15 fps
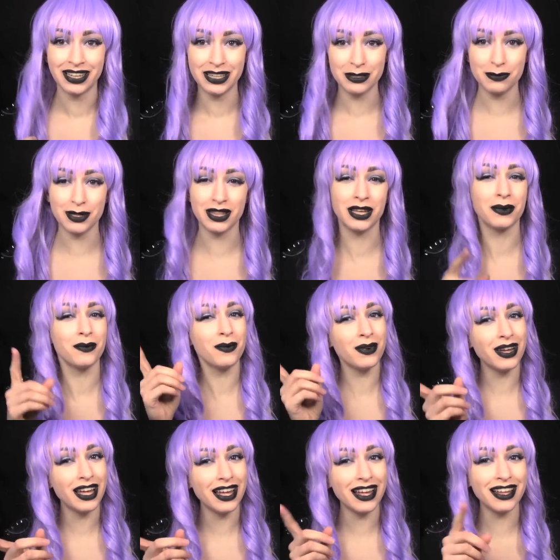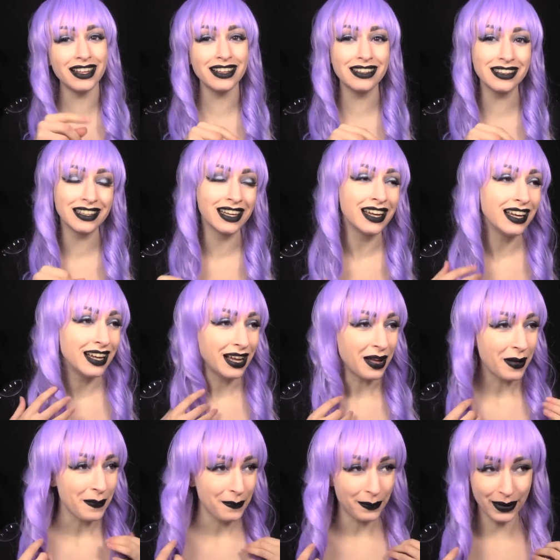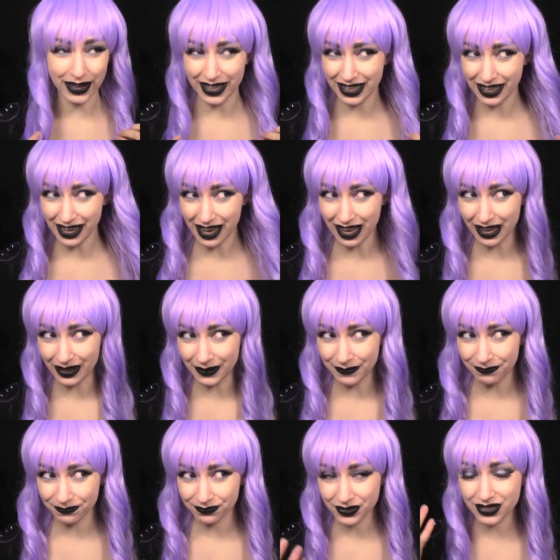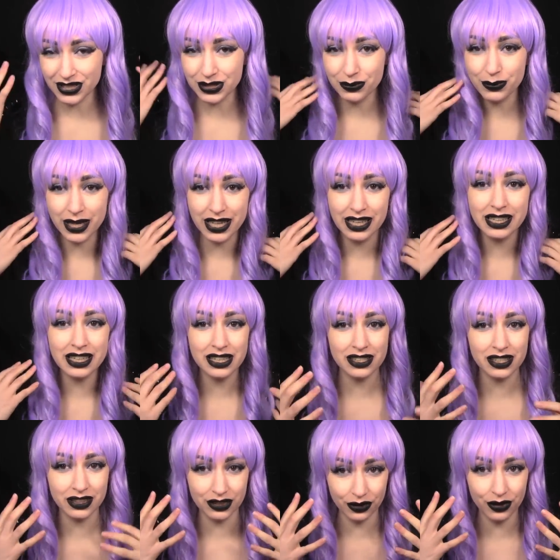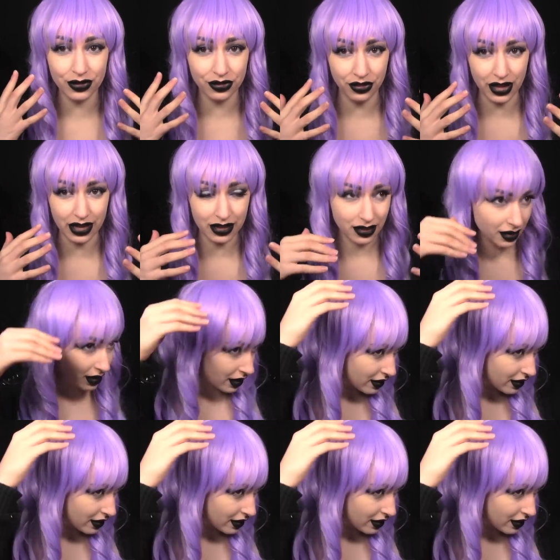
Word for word: has been like, well, but uh, this wig is a little thin